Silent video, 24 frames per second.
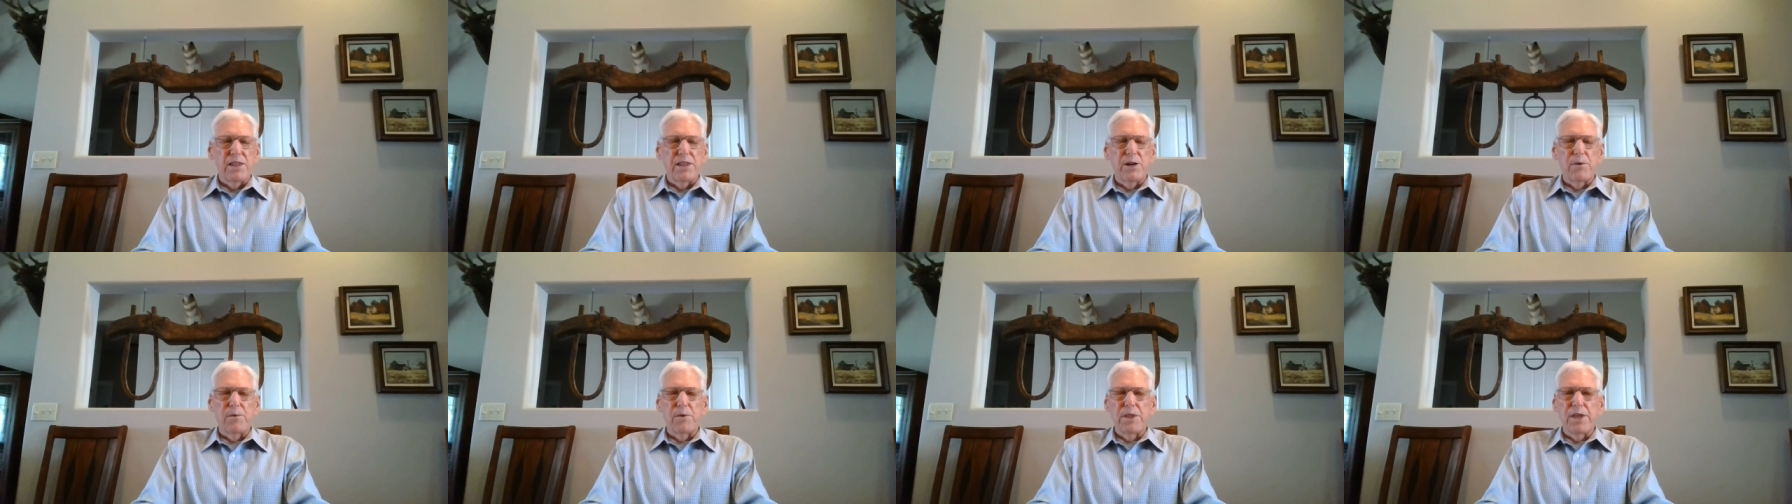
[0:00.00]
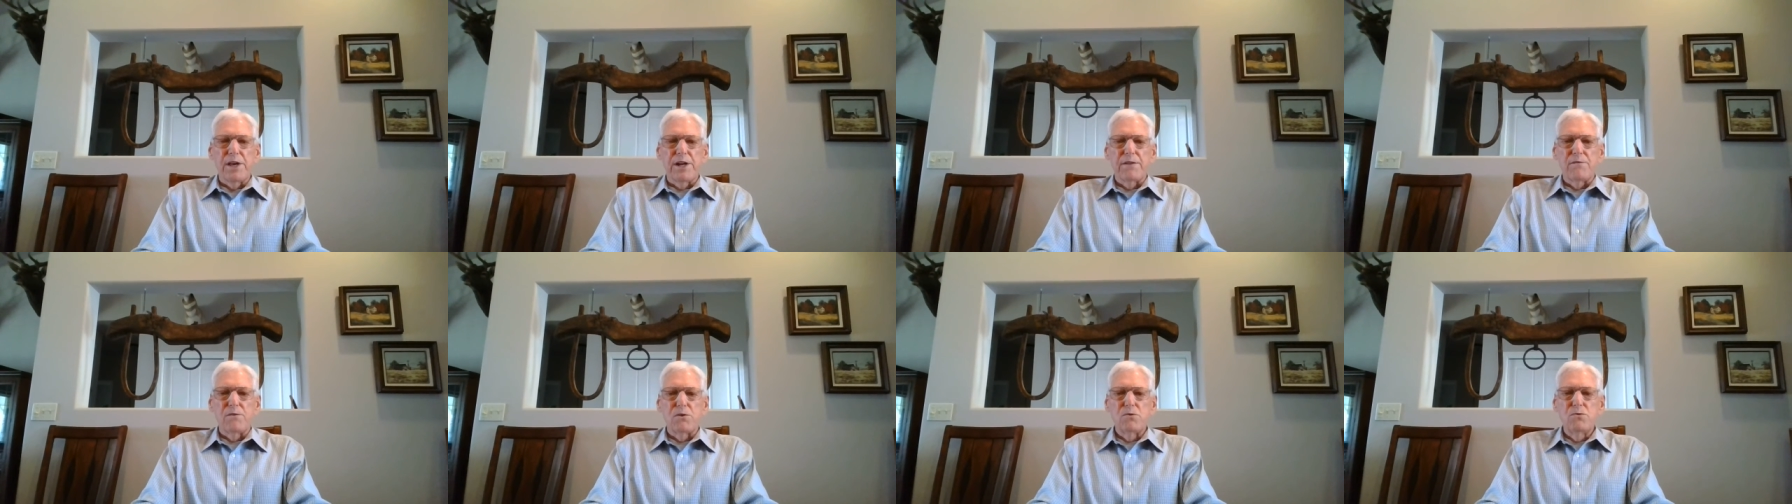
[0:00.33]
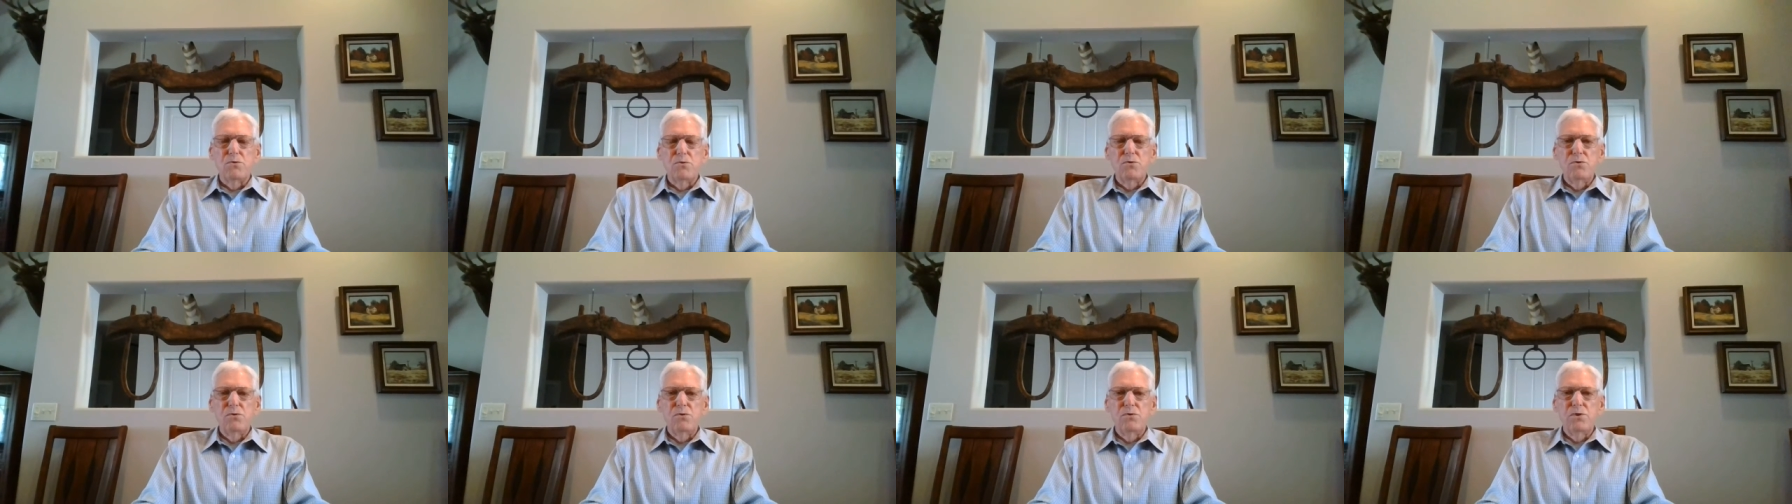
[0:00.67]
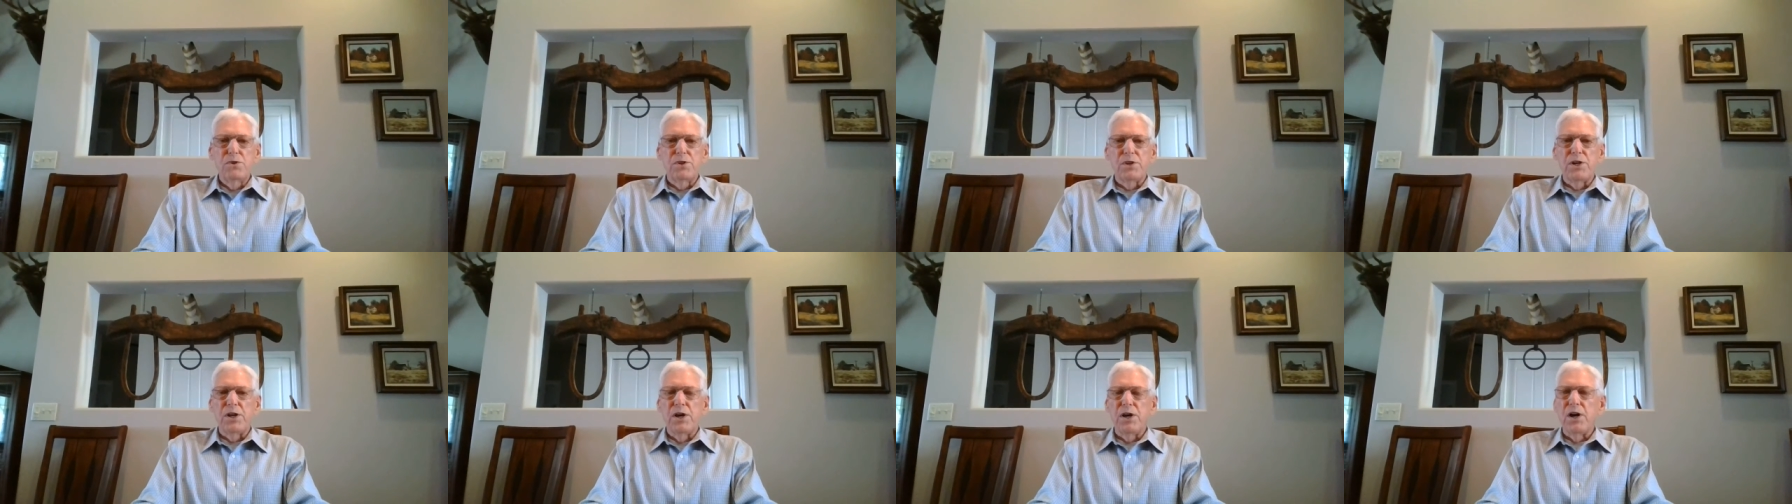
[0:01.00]
There were a lot of
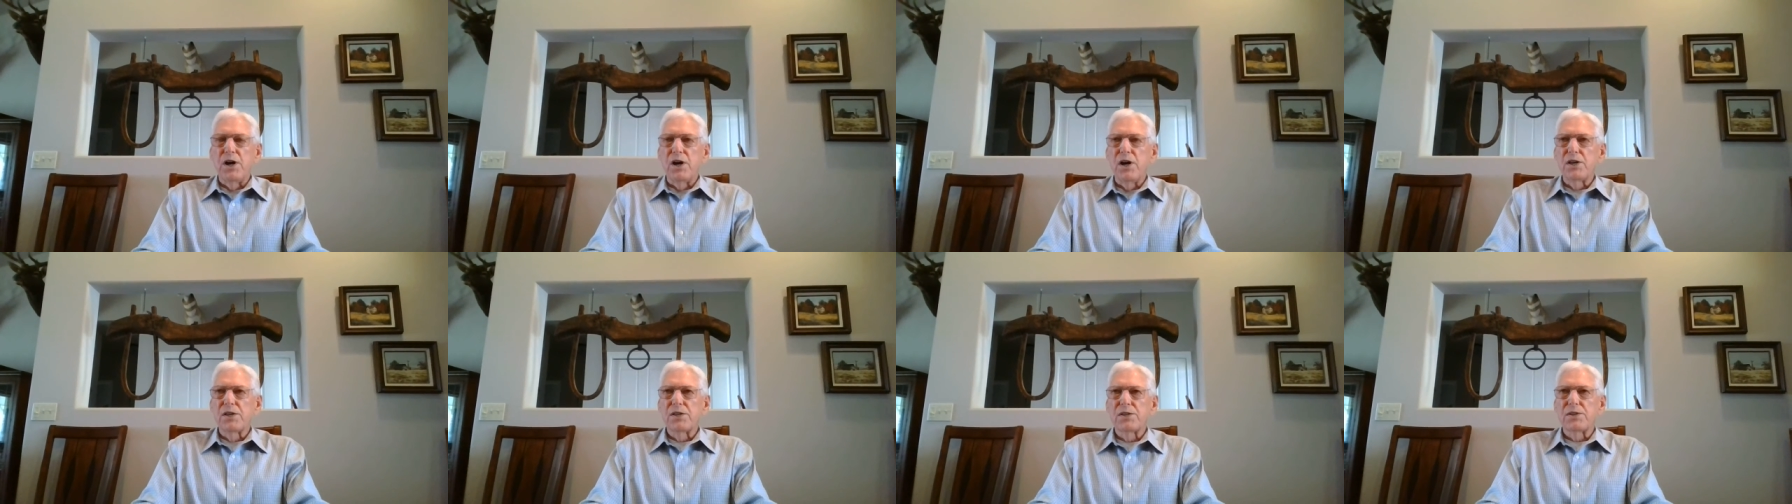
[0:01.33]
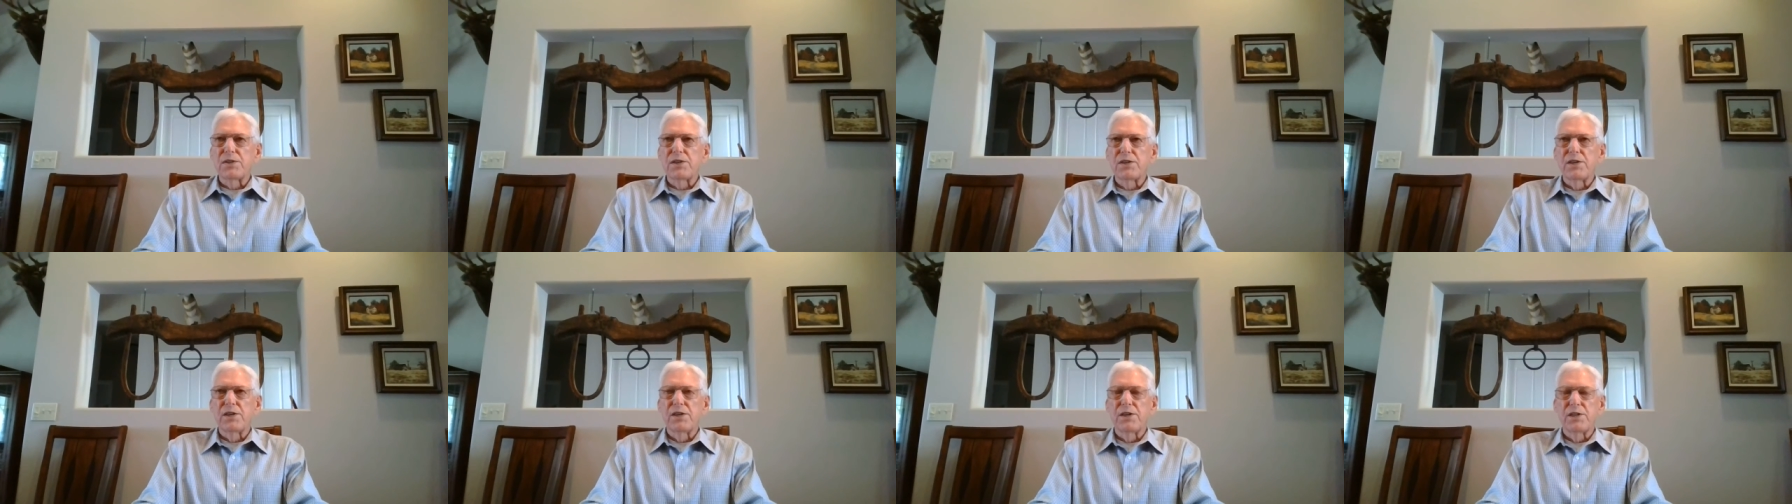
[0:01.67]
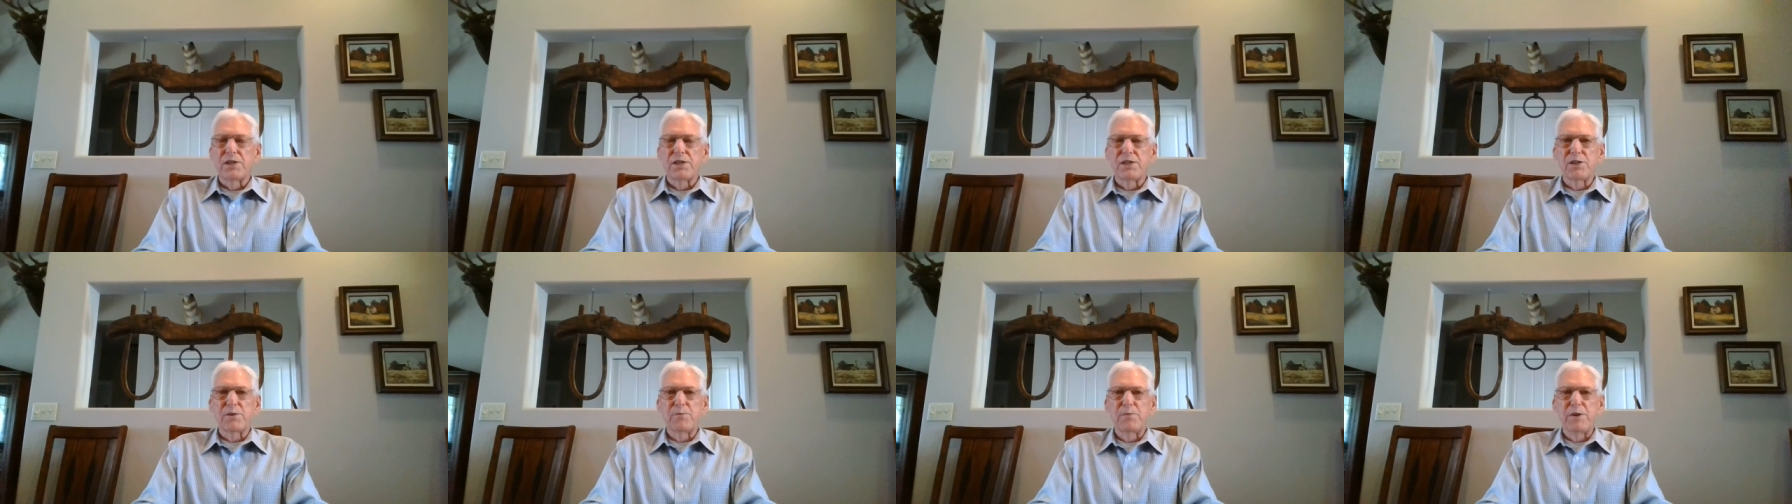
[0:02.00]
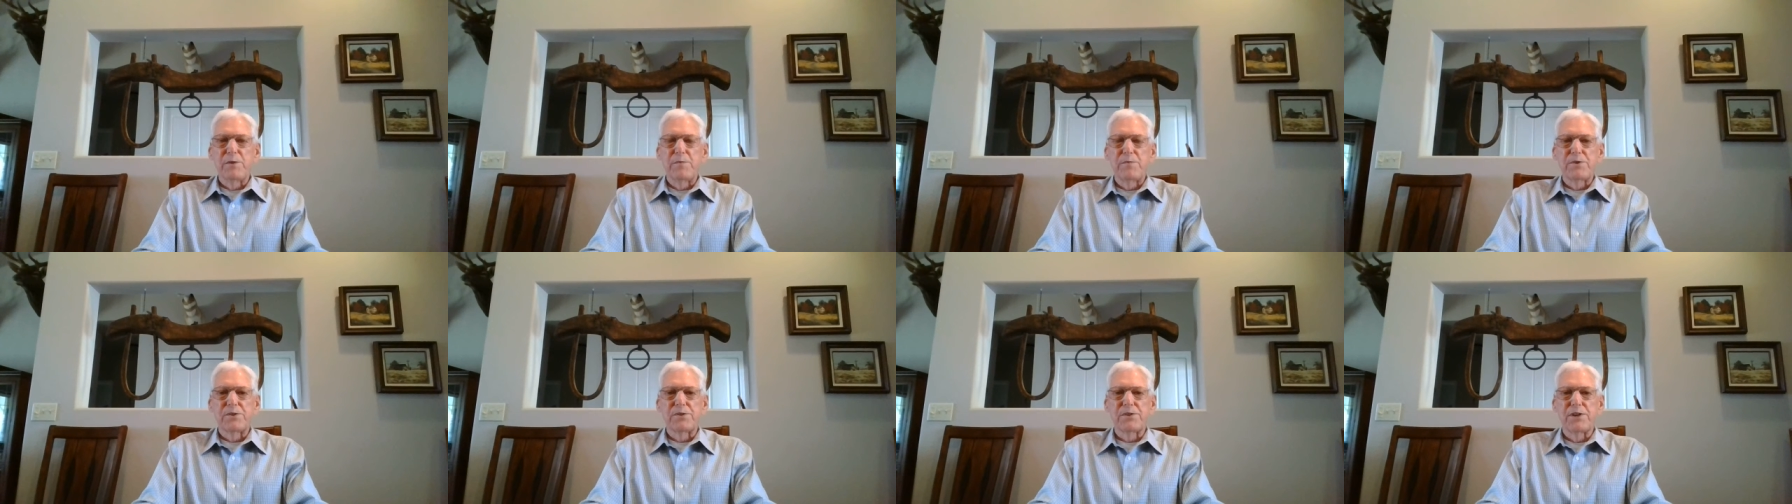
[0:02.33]
oohs and ahs as the
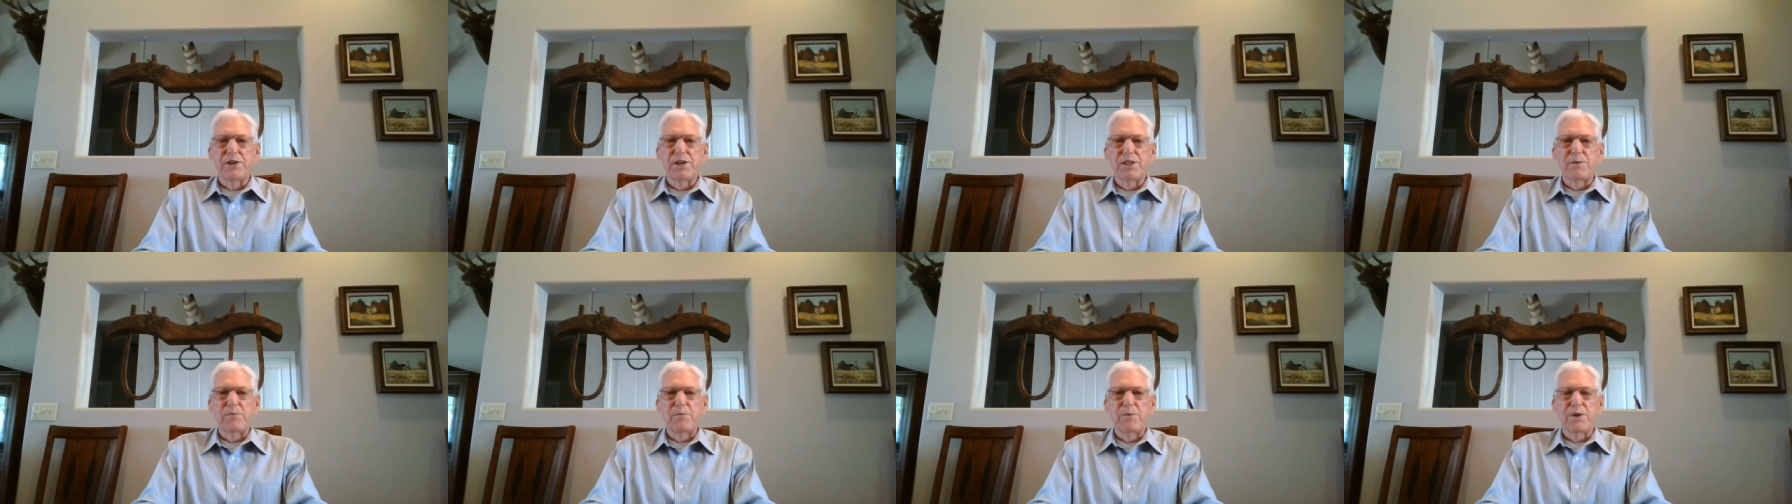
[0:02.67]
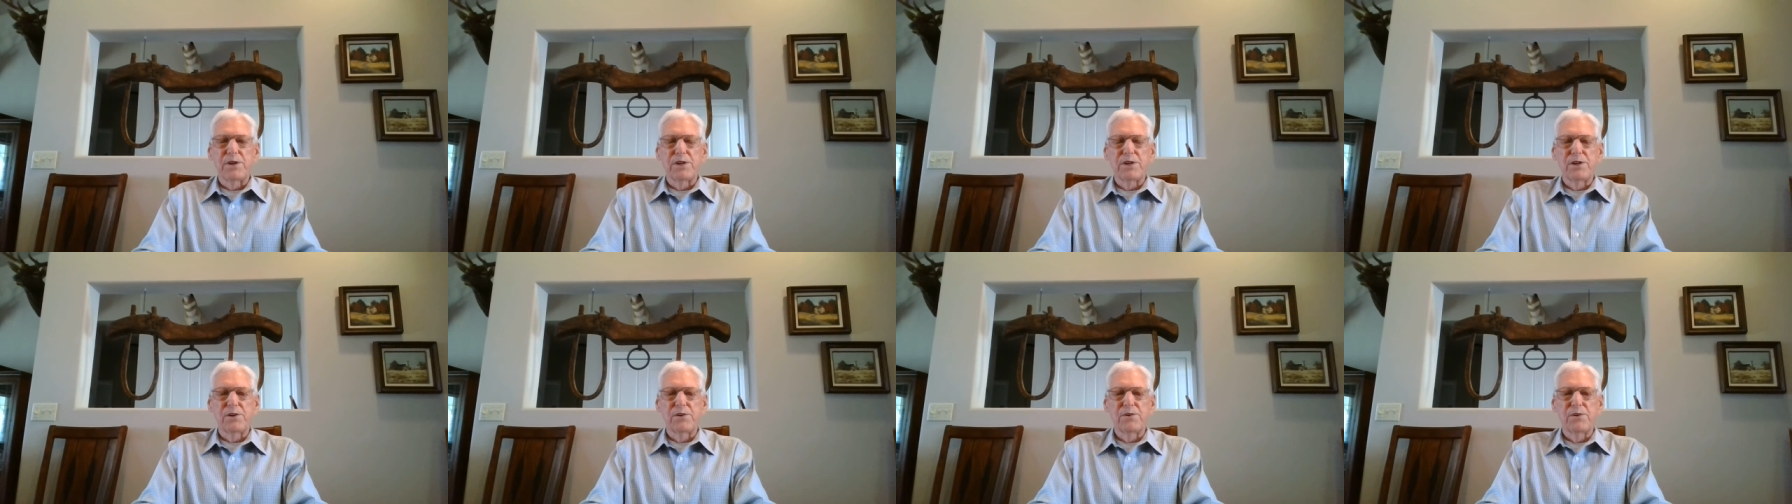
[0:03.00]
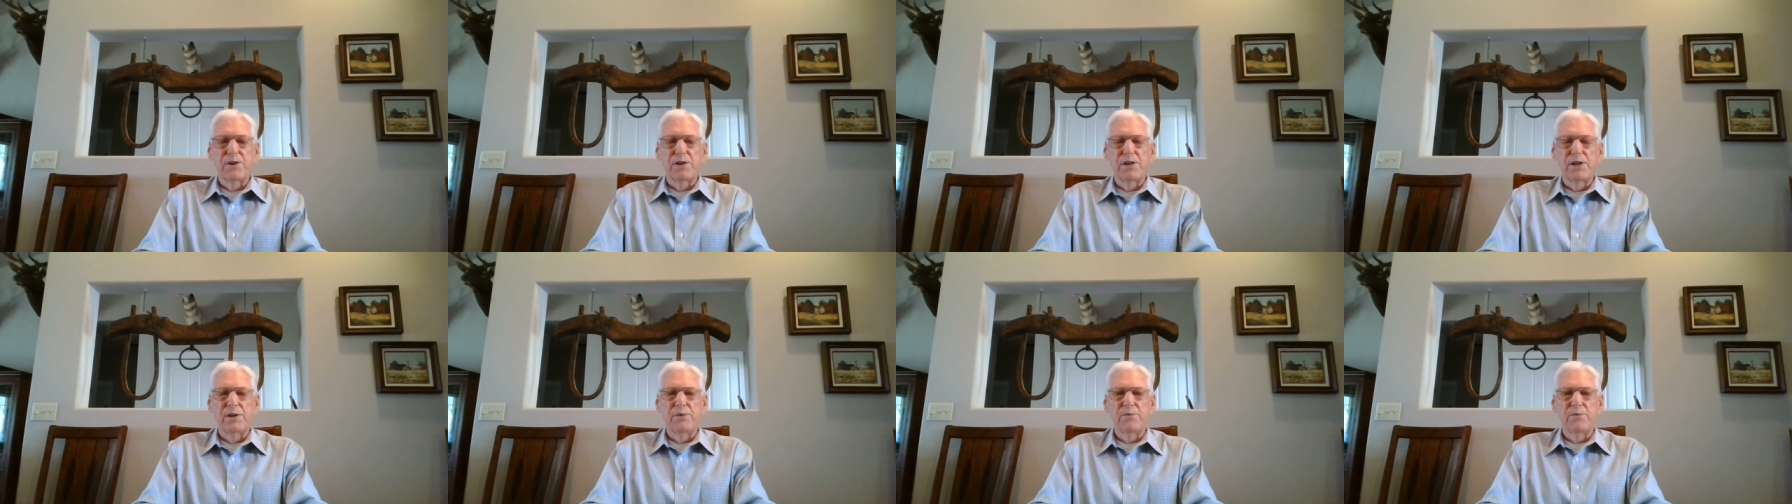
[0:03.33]
people saw the picture.